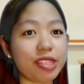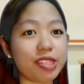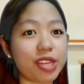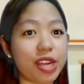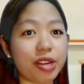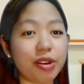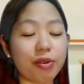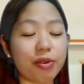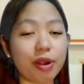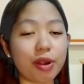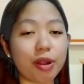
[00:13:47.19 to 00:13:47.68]
in
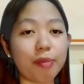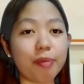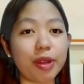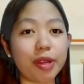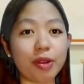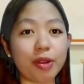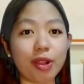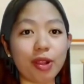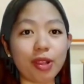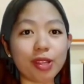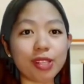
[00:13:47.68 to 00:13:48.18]
General
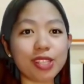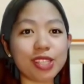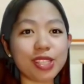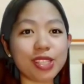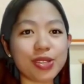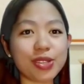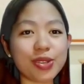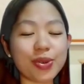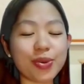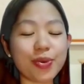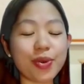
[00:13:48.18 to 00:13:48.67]

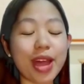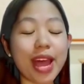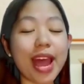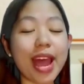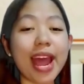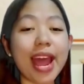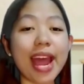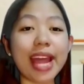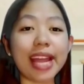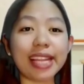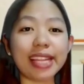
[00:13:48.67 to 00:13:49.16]
Biology 2
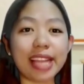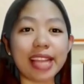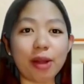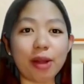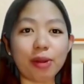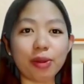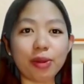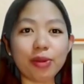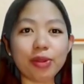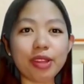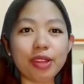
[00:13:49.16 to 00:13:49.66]
and
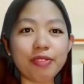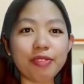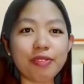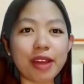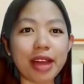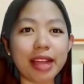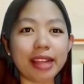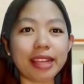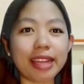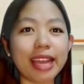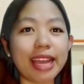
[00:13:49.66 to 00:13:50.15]
download the
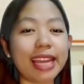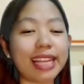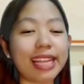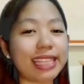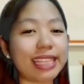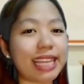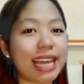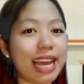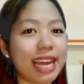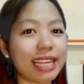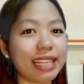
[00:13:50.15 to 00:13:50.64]
file
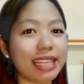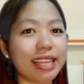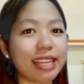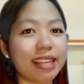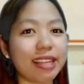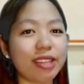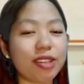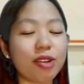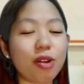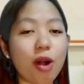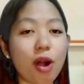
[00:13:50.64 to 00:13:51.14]

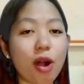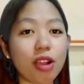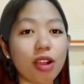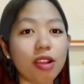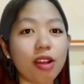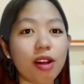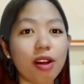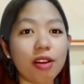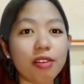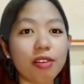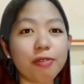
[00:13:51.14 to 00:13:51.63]
entitled
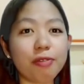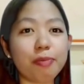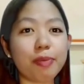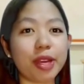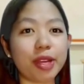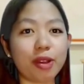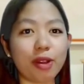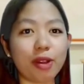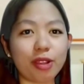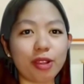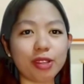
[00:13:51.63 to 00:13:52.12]
Call of
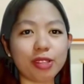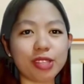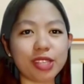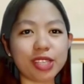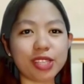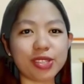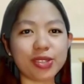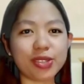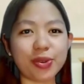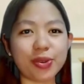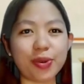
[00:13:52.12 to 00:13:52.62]

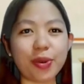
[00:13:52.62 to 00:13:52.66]
Biology